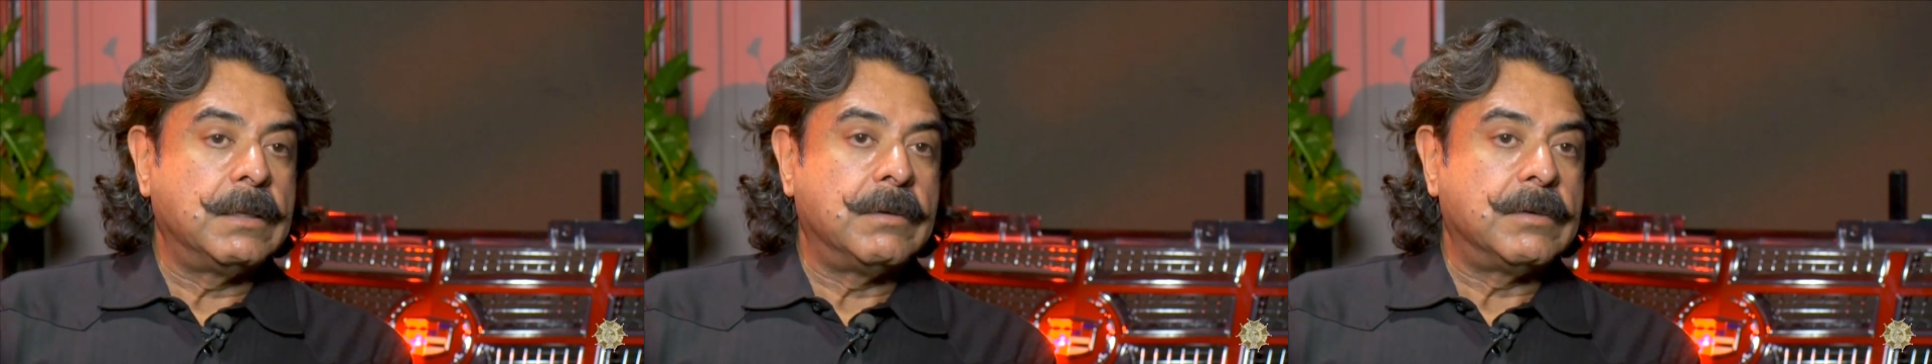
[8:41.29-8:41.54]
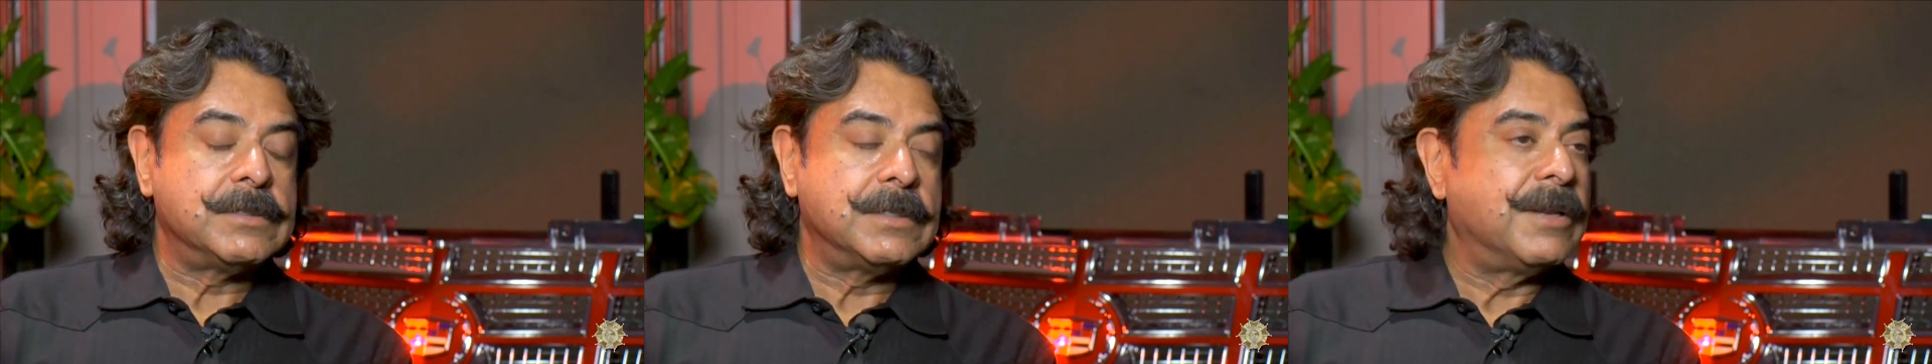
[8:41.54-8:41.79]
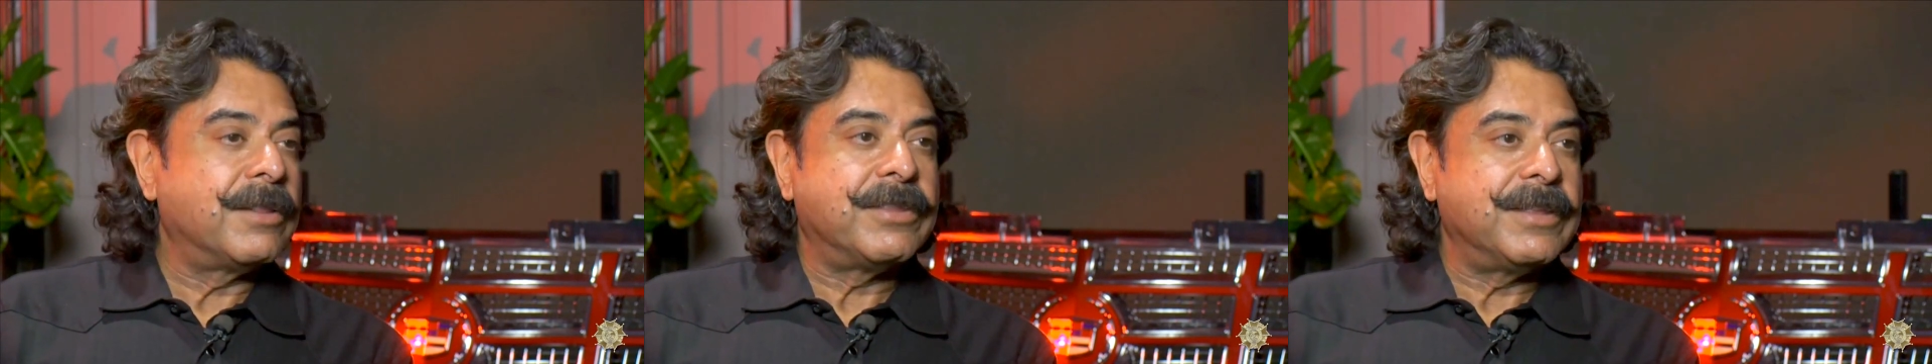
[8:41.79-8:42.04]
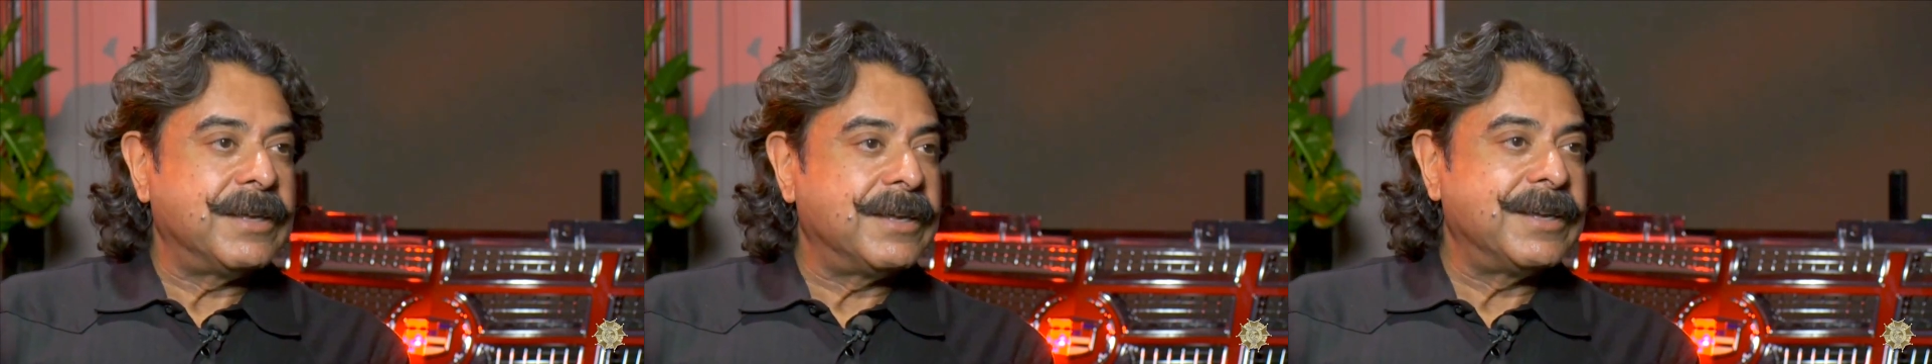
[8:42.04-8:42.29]
there is
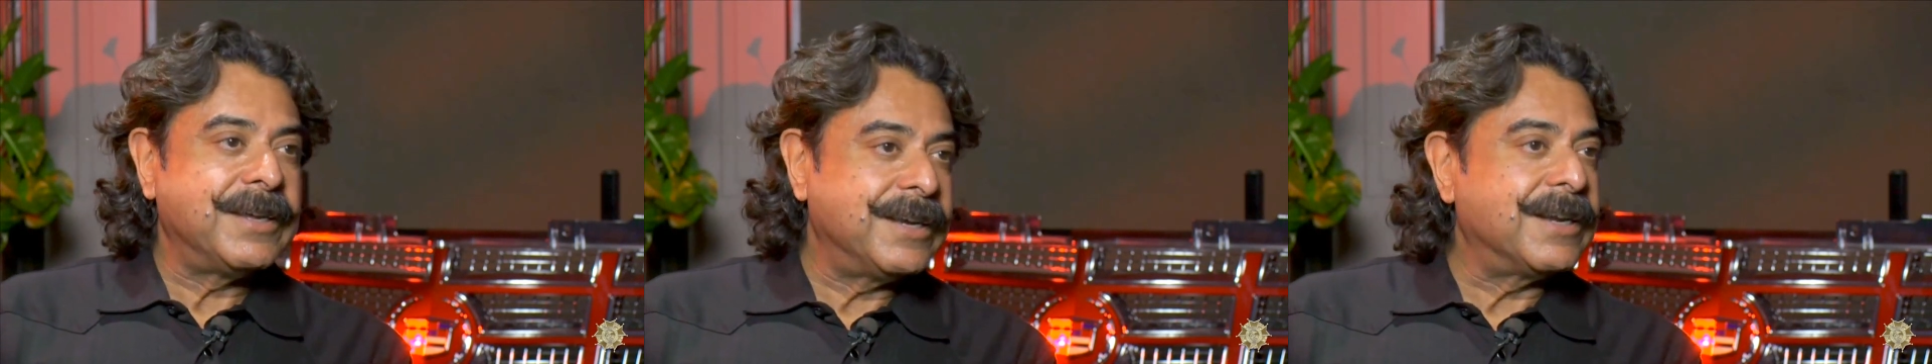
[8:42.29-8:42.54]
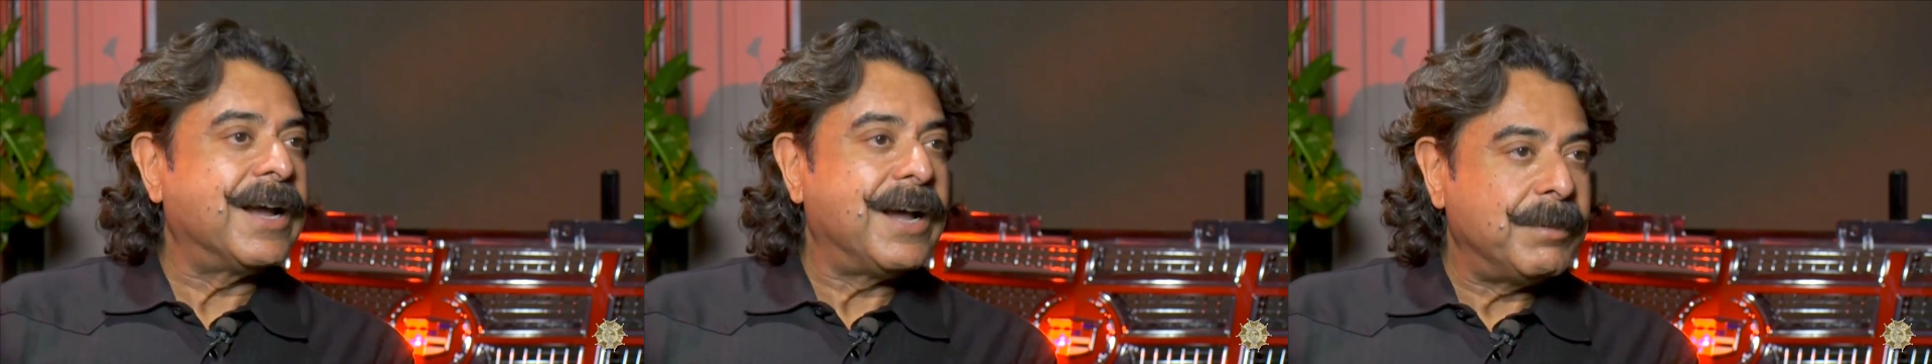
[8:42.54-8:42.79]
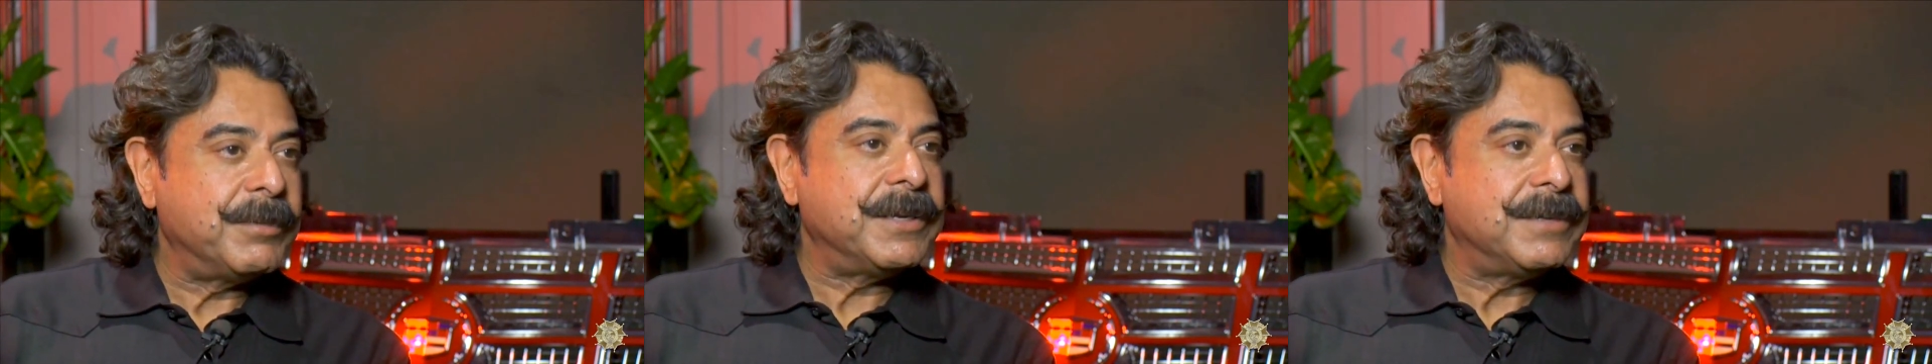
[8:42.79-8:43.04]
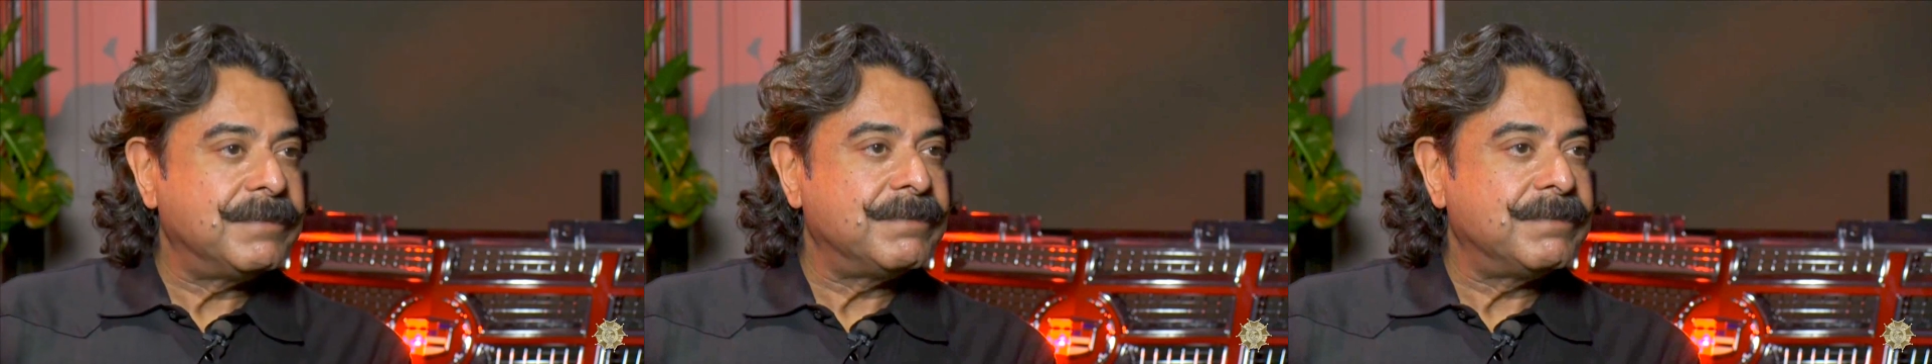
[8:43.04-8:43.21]
nothing in common